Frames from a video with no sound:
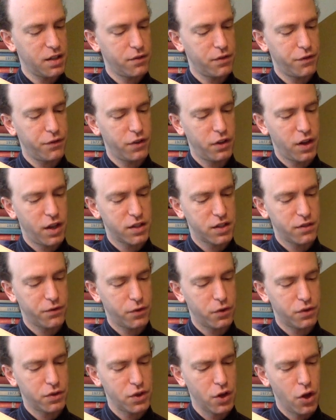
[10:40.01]
of the
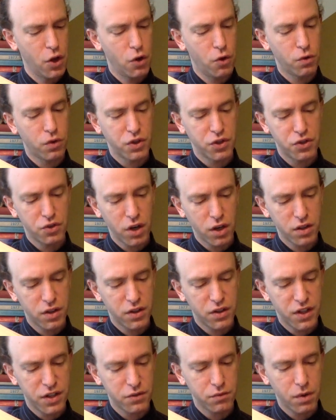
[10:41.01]
philosophers who
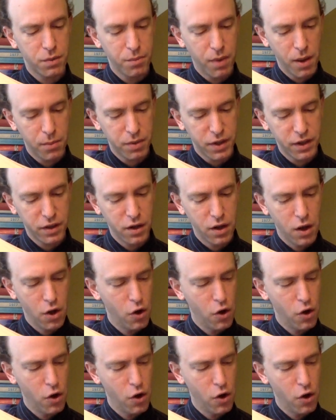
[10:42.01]
constructed this republic